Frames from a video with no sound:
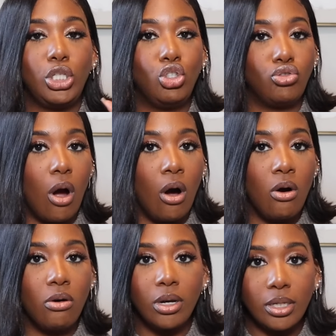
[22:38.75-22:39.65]

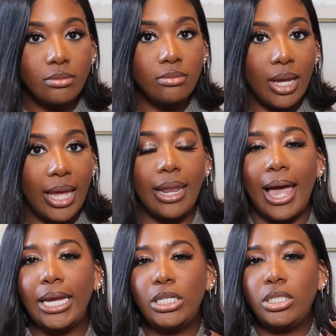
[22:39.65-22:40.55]
strong and
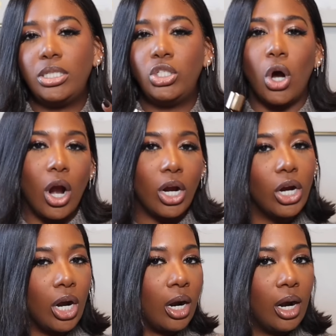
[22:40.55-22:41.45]
like
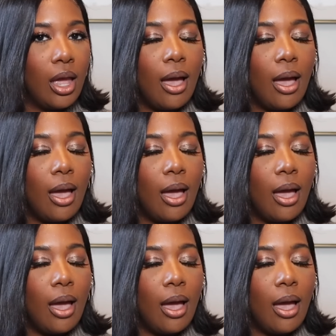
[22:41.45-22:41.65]
darker,